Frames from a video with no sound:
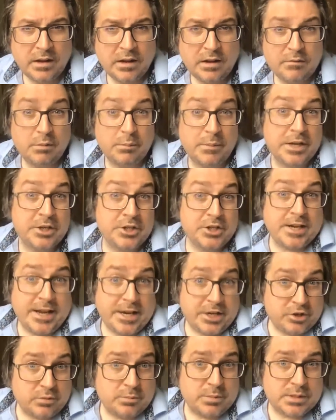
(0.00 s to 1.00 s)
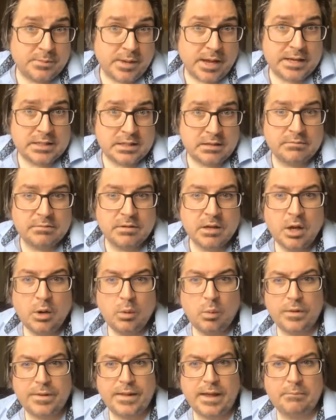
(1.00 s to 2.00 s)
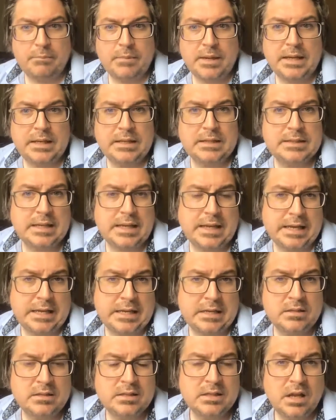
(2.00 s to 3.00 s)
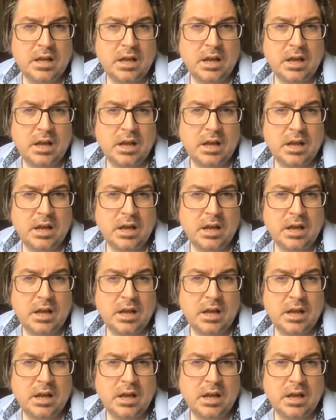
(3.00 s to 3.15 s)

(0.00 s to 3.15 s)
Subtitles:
From an educational perspective, what that means is,